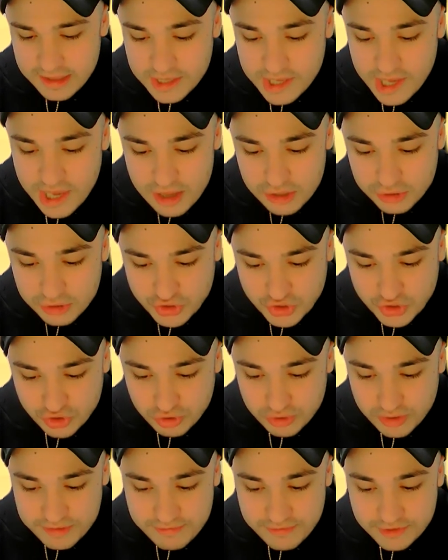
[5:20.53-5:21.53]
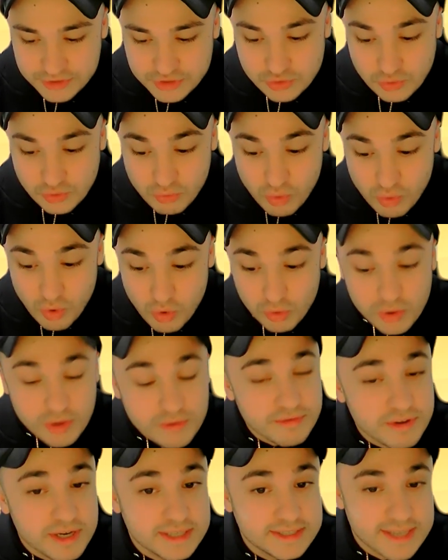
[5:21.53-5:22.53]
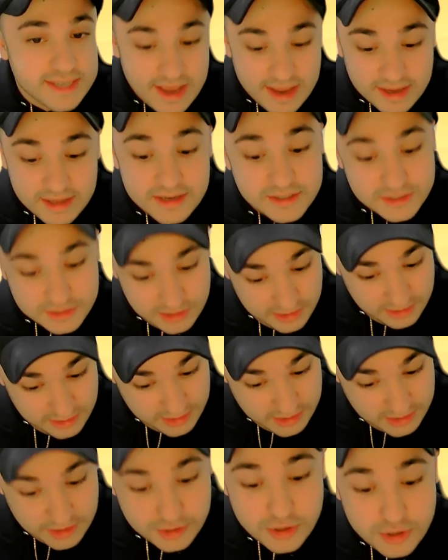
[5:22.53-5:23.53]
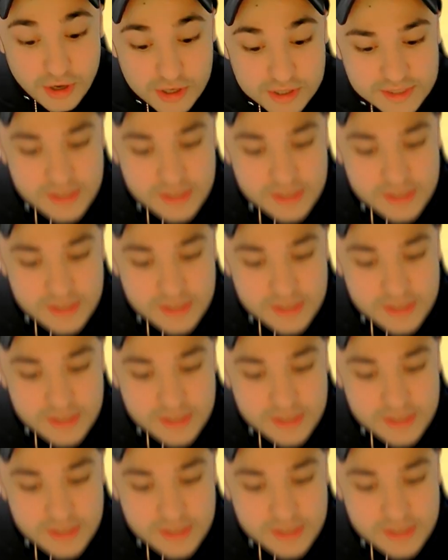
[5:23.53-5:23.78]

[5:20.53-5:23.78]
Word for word: Gill surely fits the role of an antagonist. He does.